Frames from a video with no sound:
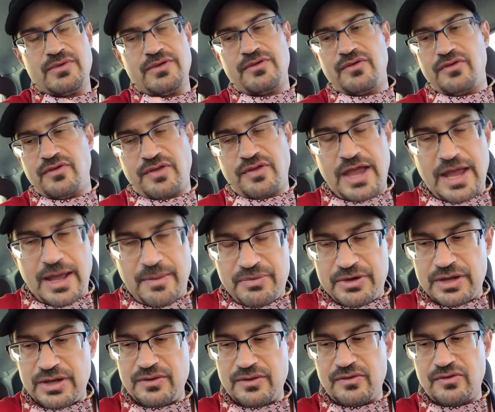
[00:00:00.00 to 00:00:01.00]
Well, this is
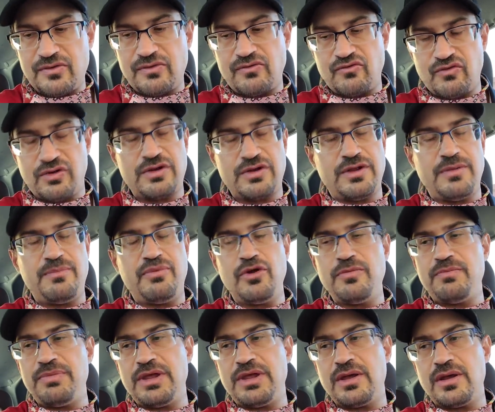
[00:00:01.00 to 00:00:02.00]
happening strictly
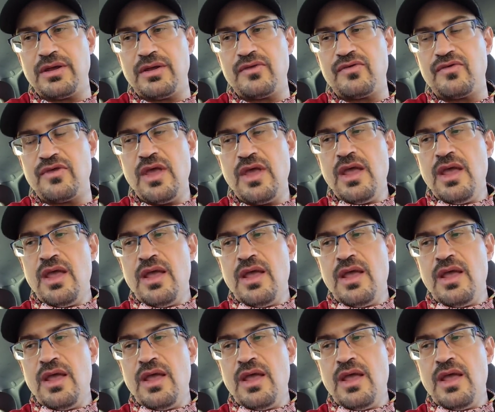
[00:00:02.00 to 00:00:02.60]
put because